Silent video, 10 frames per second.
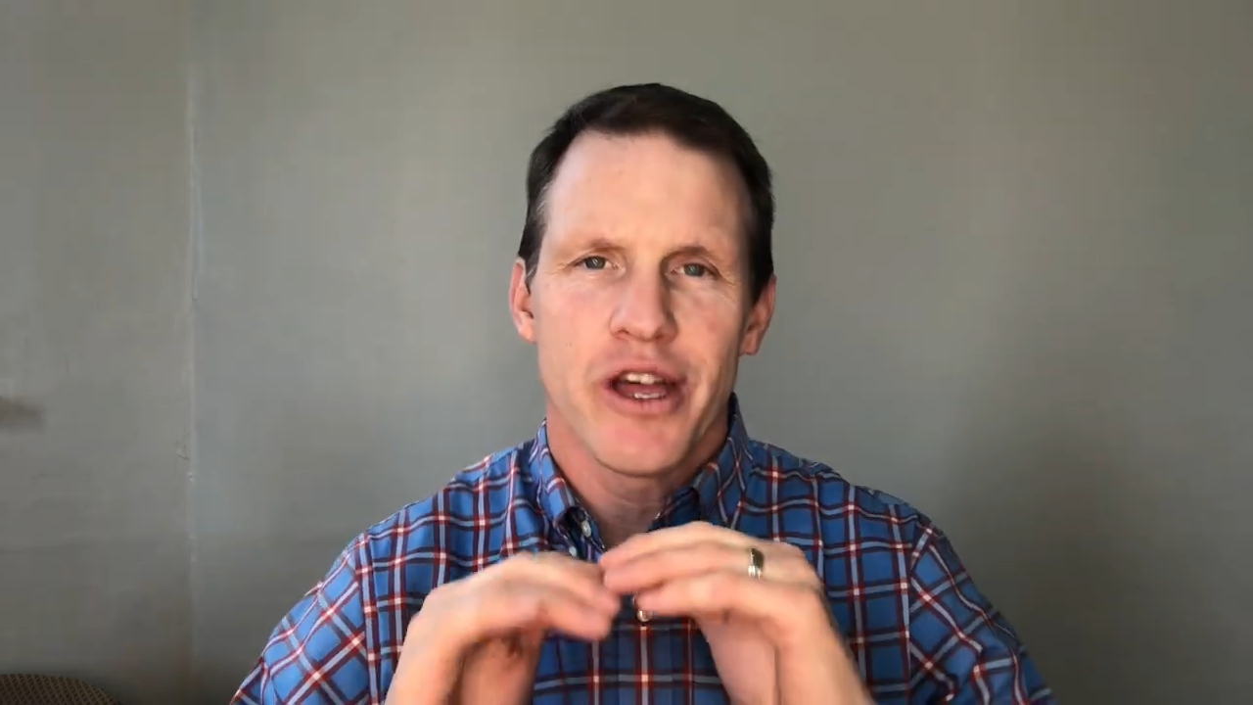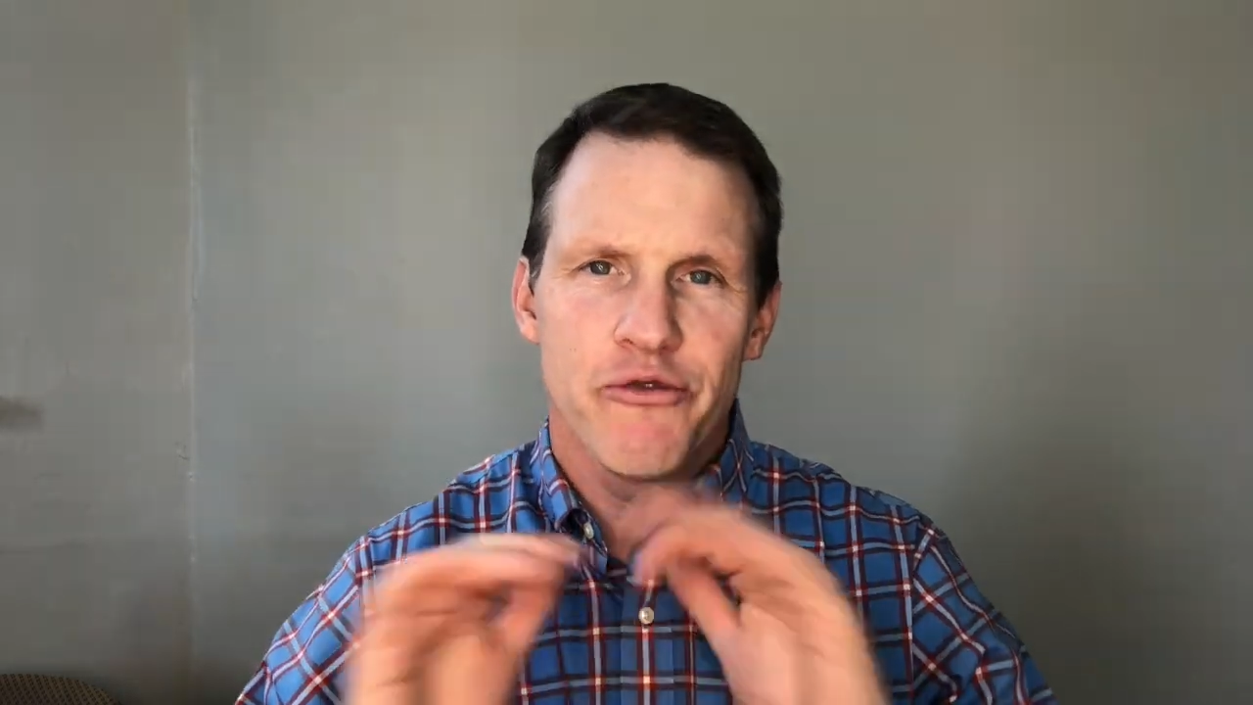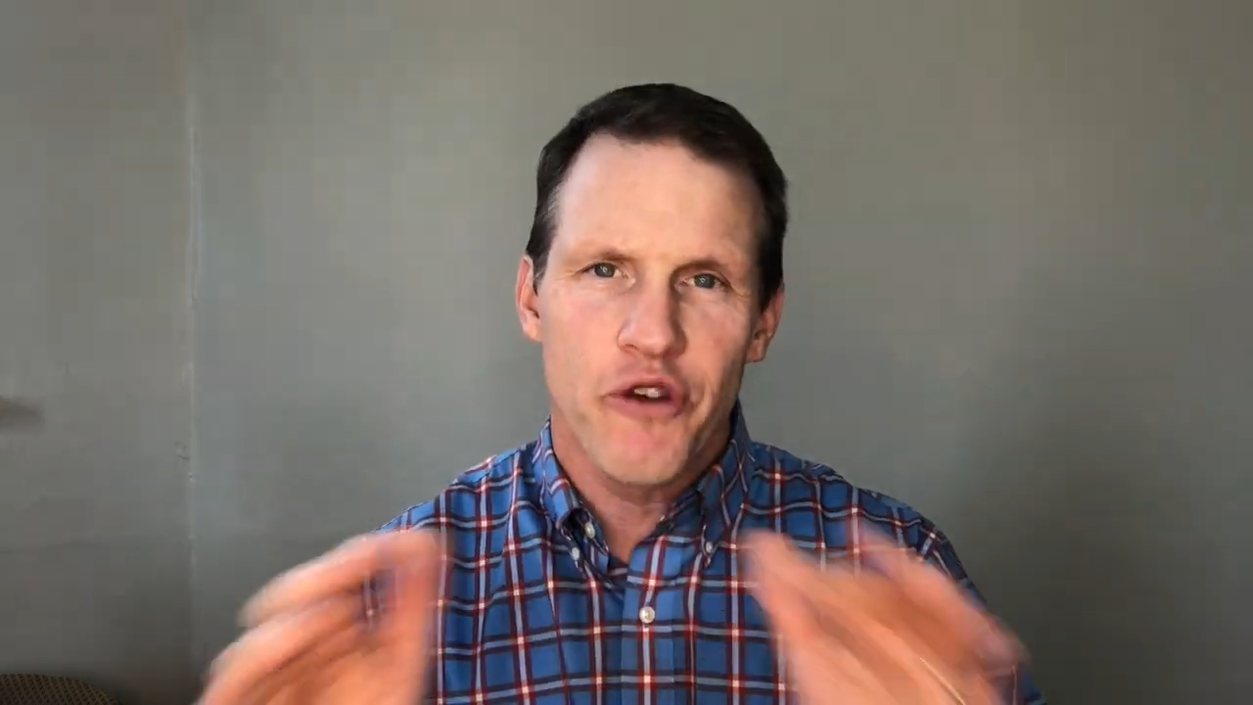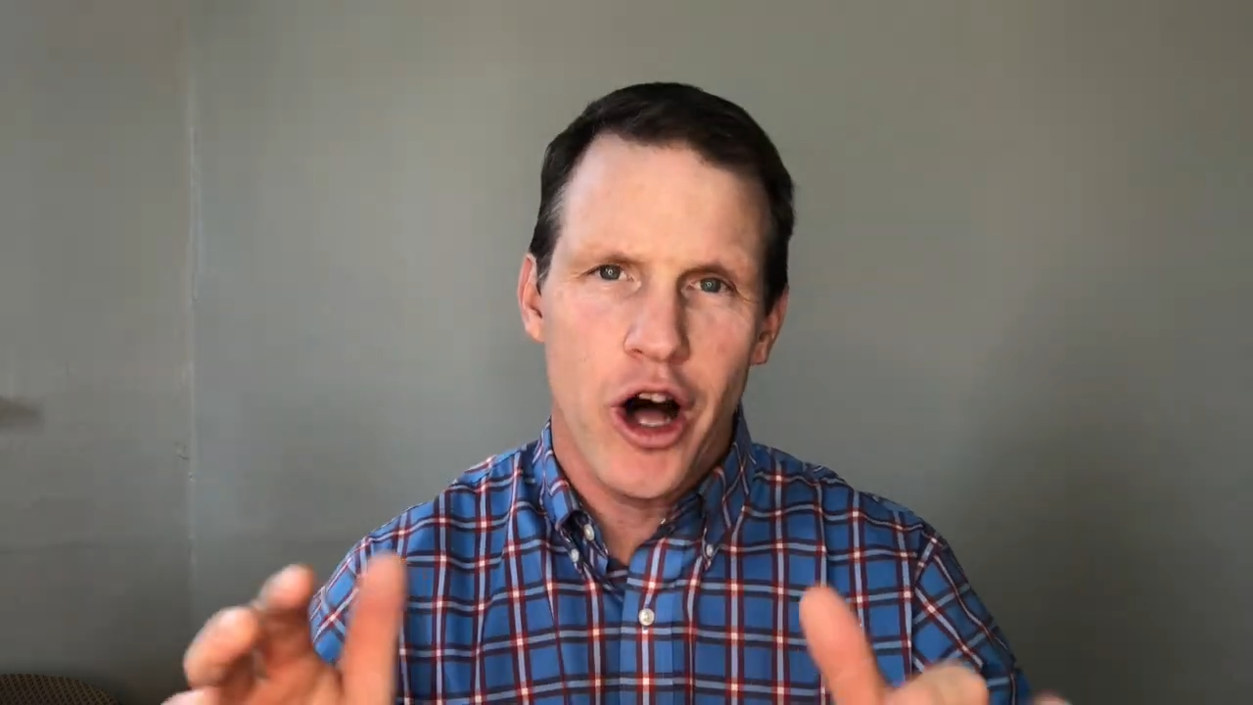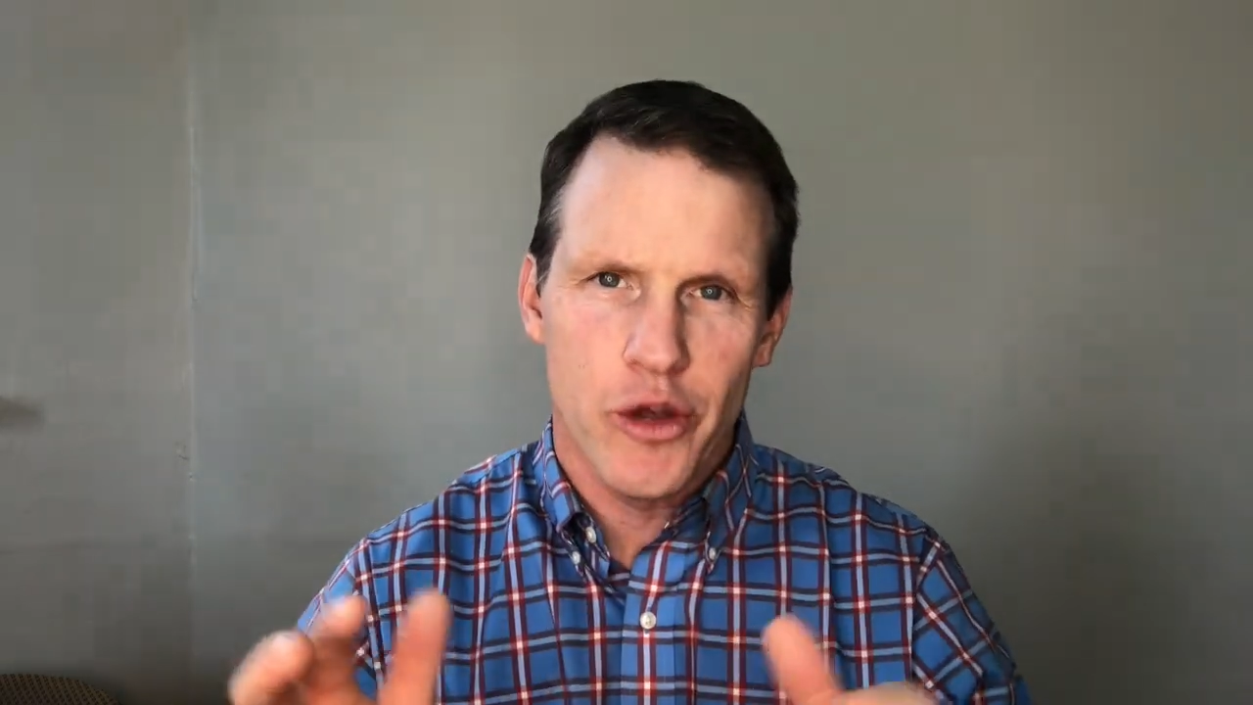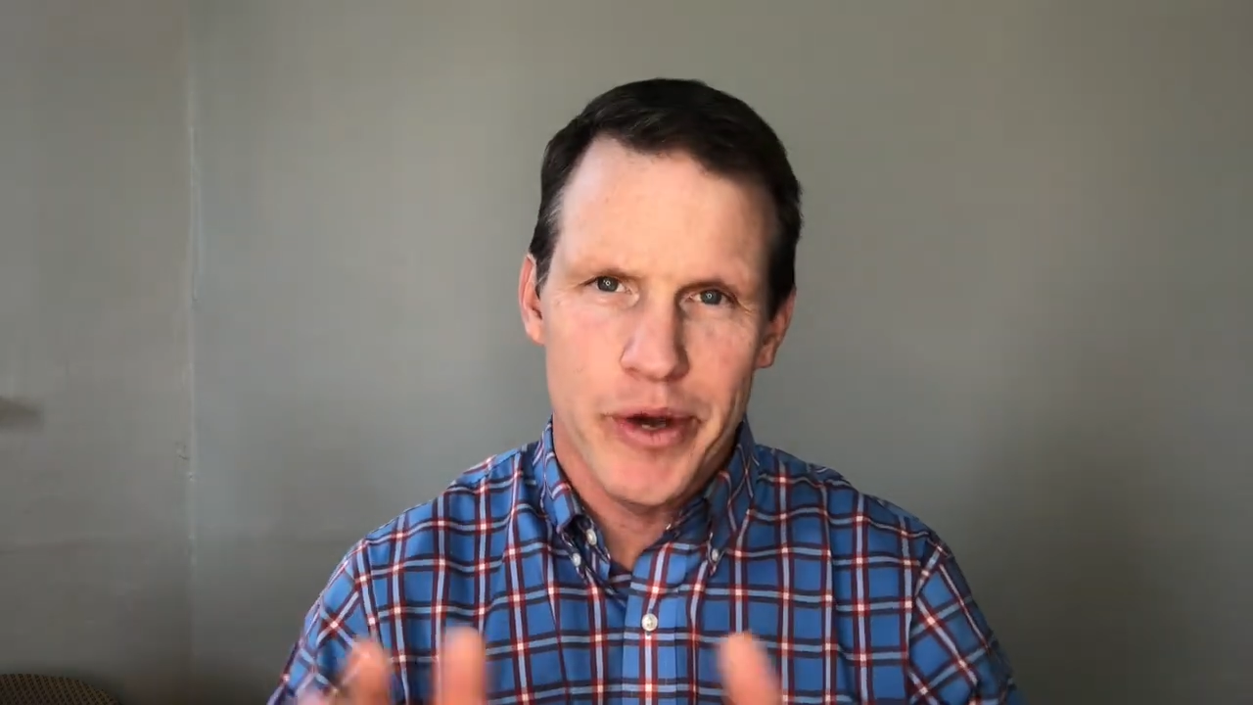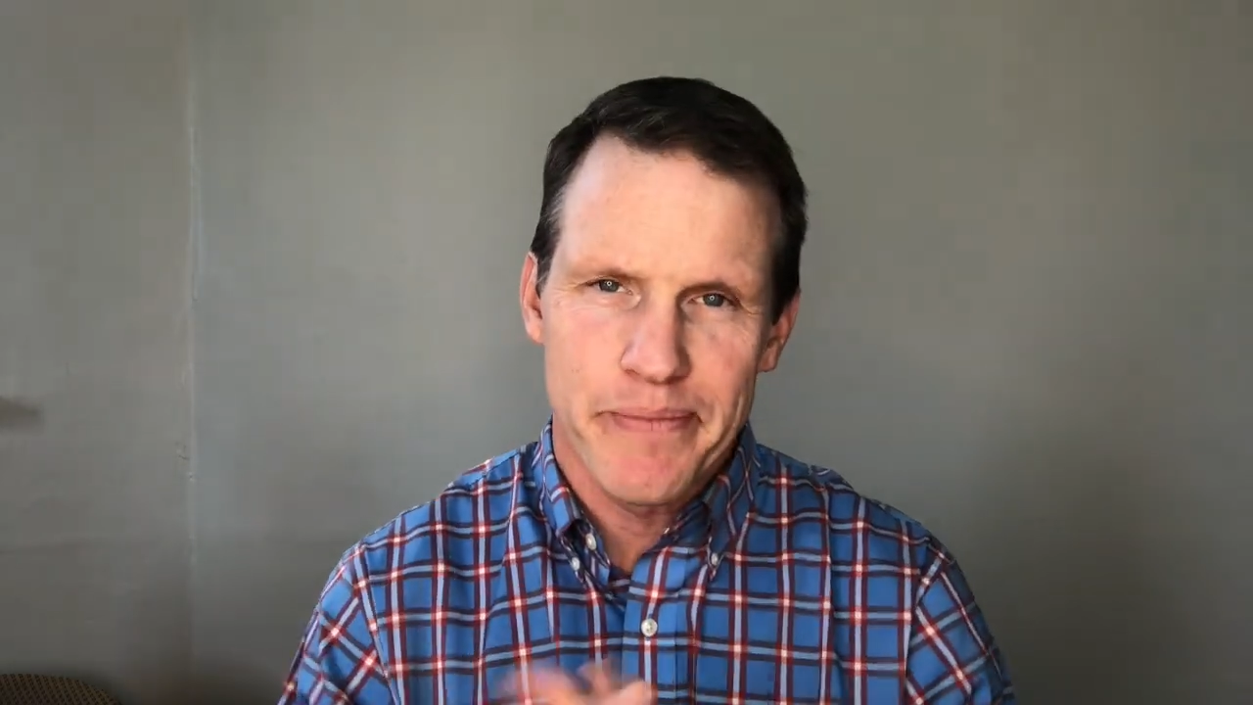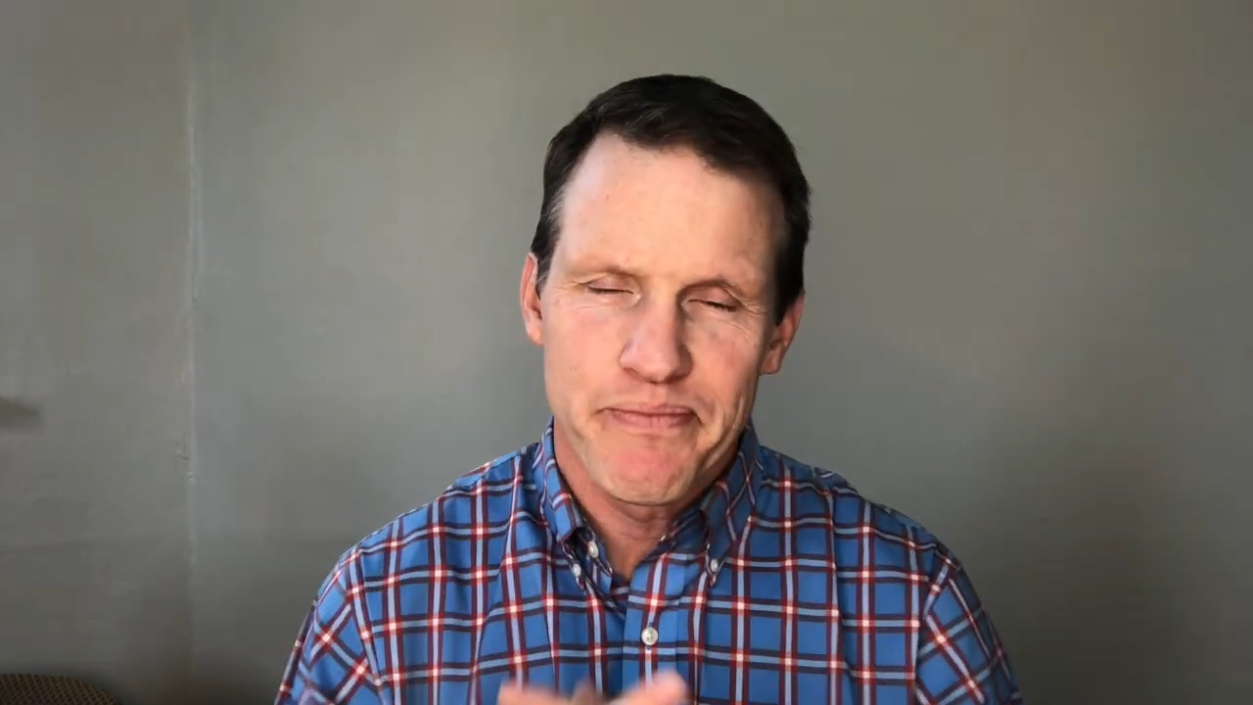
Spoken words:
and following.